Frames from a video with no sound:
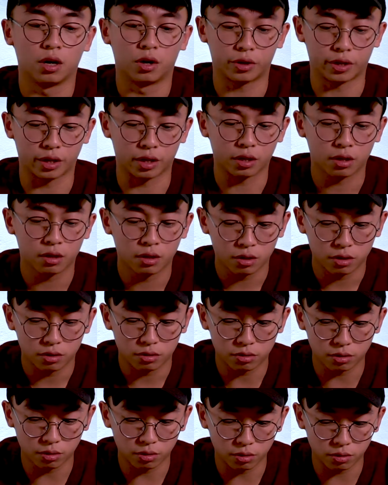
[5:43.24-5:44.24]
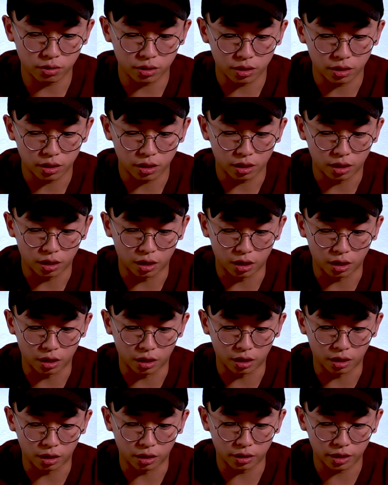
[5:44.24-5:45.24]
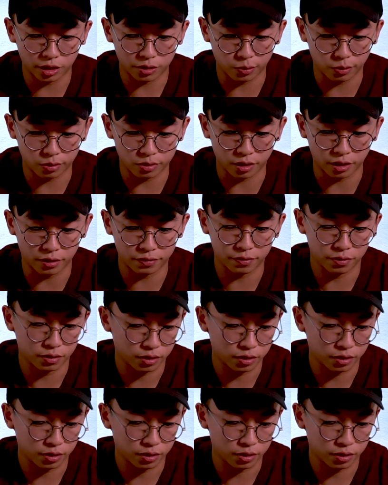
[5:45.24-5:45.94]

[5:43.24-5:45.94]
Okay, so next few stuff,